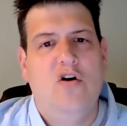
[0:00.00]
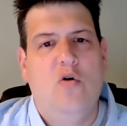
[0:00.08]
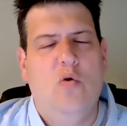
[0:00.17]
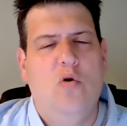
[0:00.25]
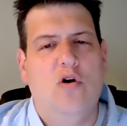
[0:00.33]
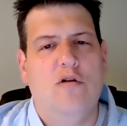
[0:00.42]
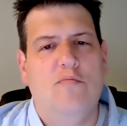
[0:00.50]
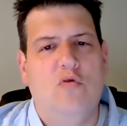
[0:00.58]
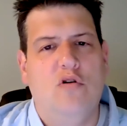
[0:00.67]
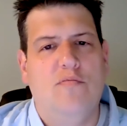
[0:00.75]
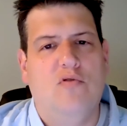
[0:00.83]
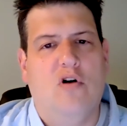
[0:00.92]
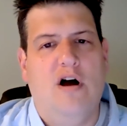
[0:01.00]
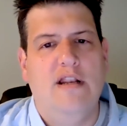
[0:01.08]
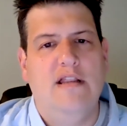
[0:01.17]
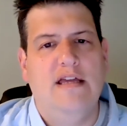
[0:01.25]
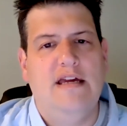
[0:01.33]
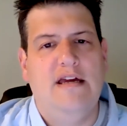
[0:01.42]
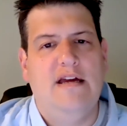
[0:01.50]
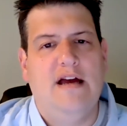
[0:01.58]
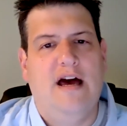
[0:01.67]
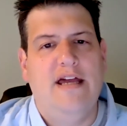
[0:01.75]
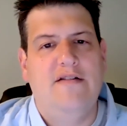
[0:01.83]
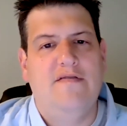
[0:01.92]
or more broadly
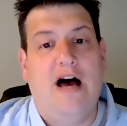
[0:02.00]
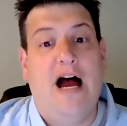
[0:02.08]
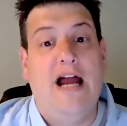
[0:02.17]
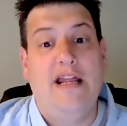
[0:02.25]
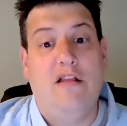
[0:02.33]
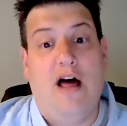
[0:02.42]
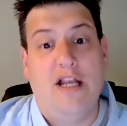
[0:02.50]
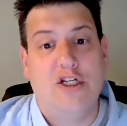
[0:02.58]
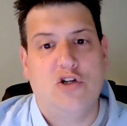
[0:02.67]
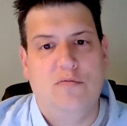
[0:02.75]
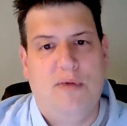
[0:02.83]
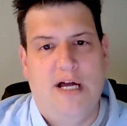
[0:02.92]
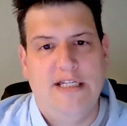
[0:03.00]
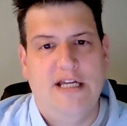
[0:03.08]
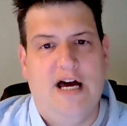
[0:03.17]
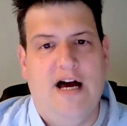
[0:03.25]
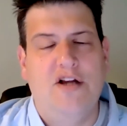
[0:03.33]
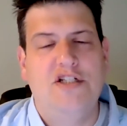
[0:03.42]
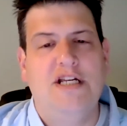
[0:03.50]
kind of ideological montage.